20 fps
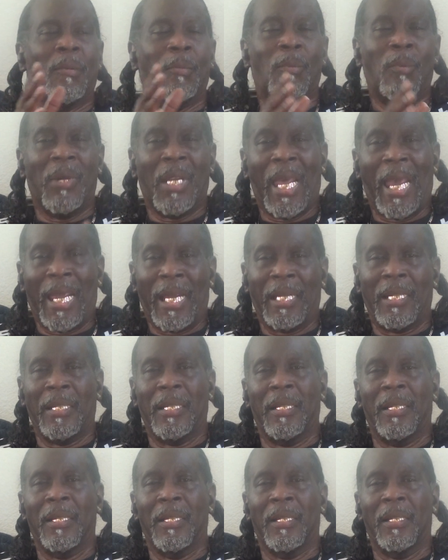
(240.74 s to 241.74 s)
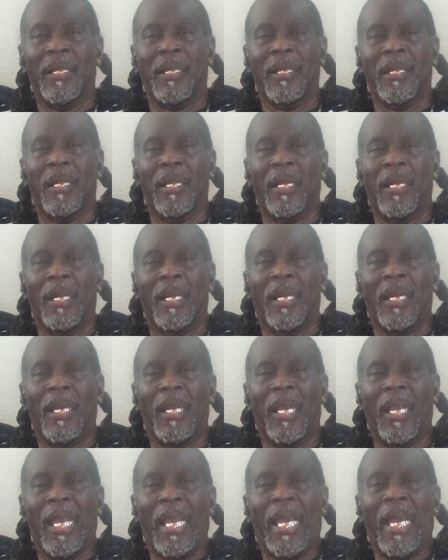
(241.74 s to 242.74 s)
black.
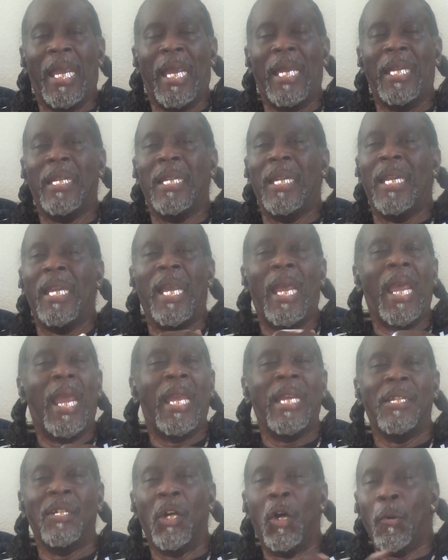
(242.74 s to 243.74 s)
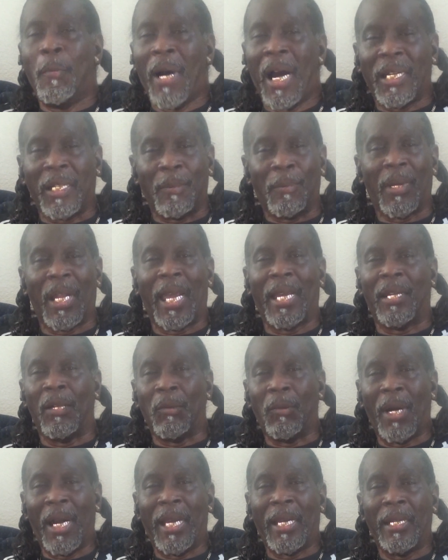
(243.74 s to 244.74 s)
And ain't nobody black
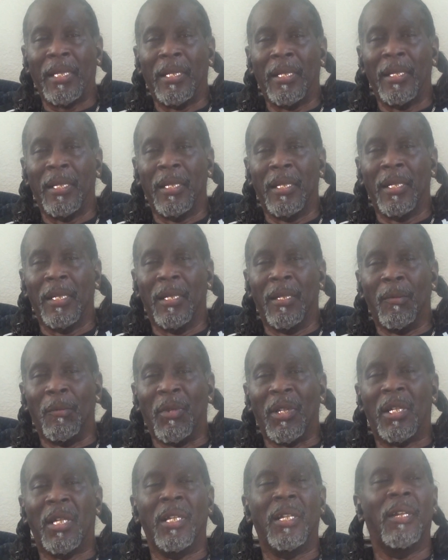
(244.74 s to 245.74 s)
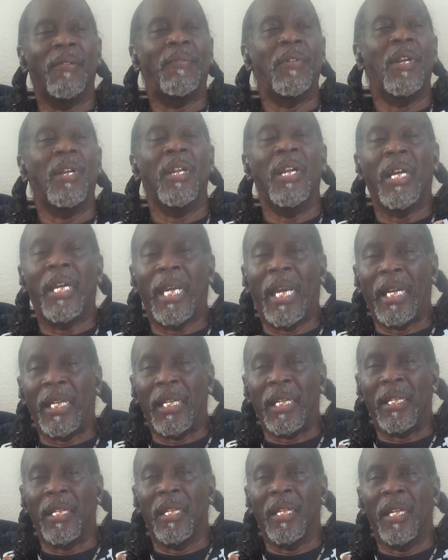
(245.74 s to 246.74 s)
and white, because if you look at it,